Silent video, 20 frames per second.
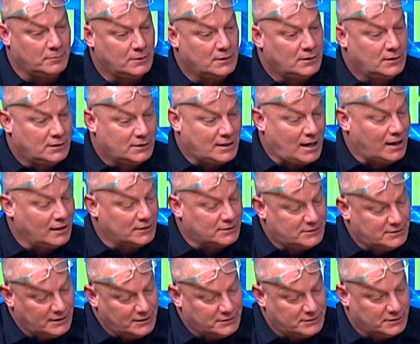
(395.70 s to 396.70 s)
college
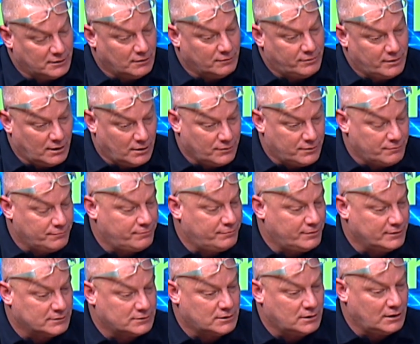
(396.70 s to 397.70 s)
teaching of health and
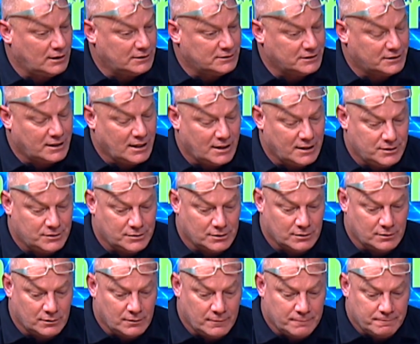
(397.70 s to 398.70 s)
physical
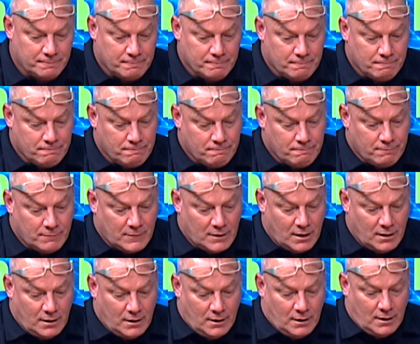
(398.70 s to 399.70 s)
education.
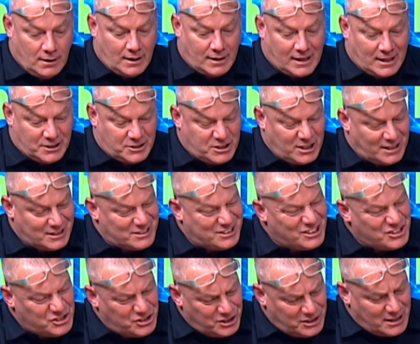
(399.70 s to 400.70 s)
I got a chance to
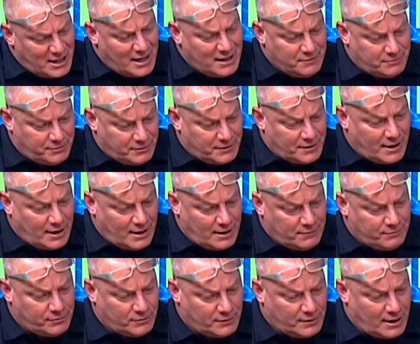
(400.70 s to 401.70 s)
GA for
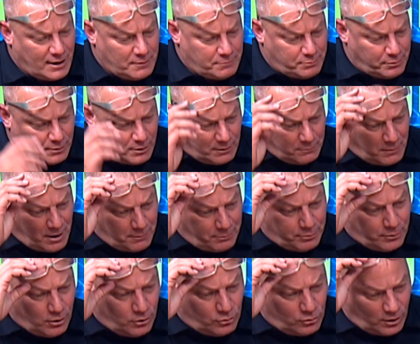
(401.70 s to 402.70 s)
my
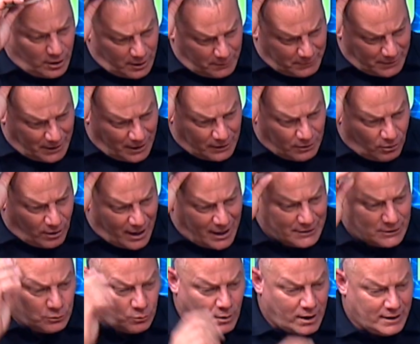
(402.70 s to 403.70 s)
program that I
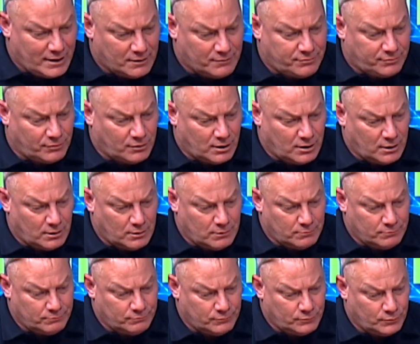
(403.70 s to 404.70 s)
graduated
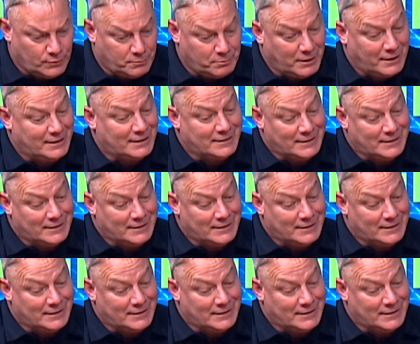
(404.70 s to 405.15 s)
from. We played in the